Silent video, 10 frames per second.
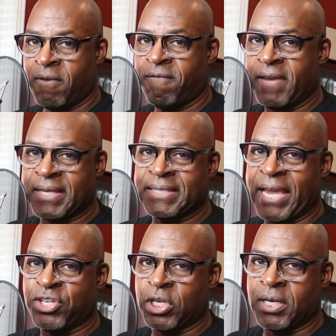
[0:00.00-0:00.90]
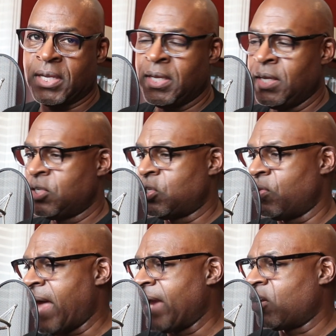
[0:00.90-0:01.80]
Fixation. So
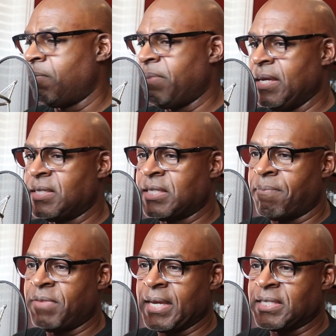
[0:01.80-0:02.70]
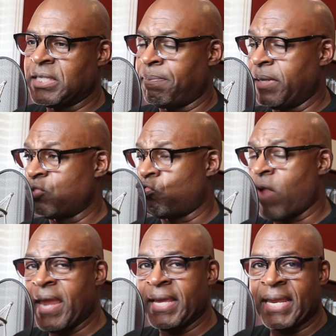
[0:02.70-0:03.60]
that could be something as simple as
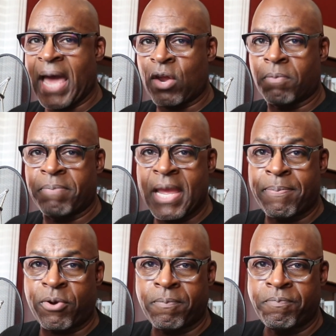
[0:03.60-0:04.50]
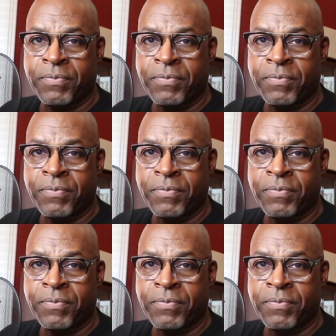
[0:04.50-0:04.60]
writing it out on paper.